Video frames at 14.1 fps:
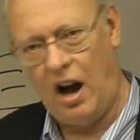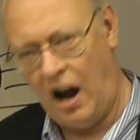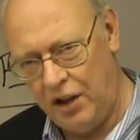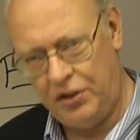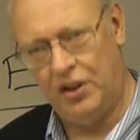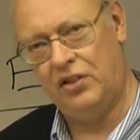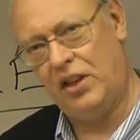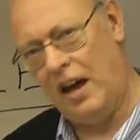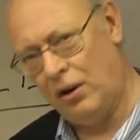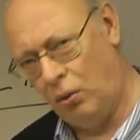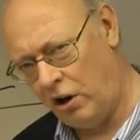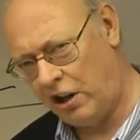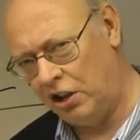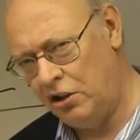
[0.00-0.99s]
I think
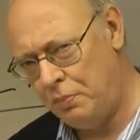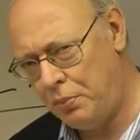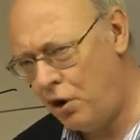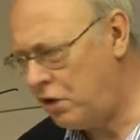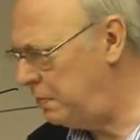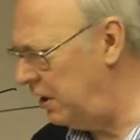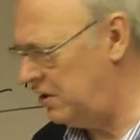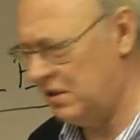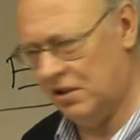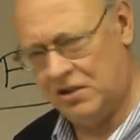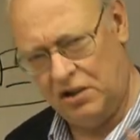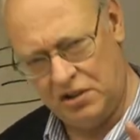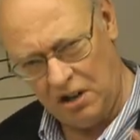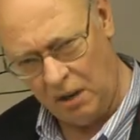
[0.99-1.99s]
that'll work in the book
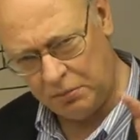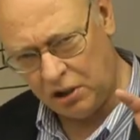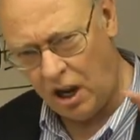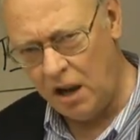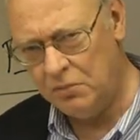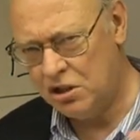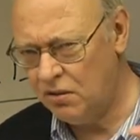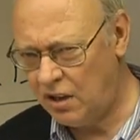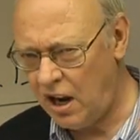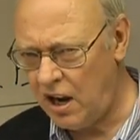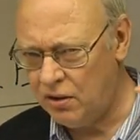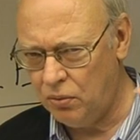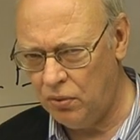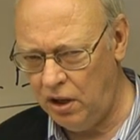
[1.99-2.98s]
business. So sometimes you've
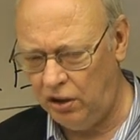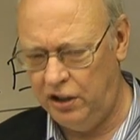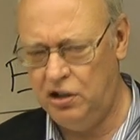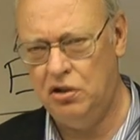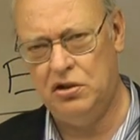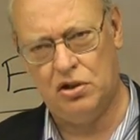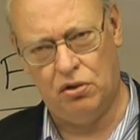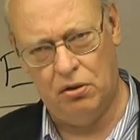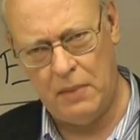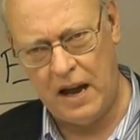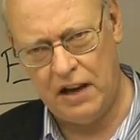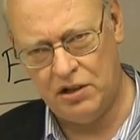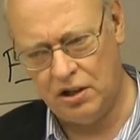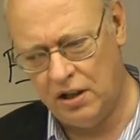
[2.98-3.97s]
got to really use your
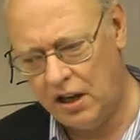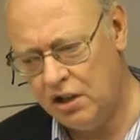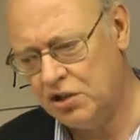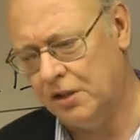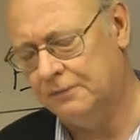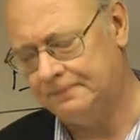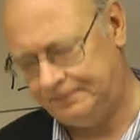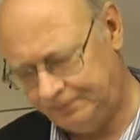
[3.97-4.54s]
imagination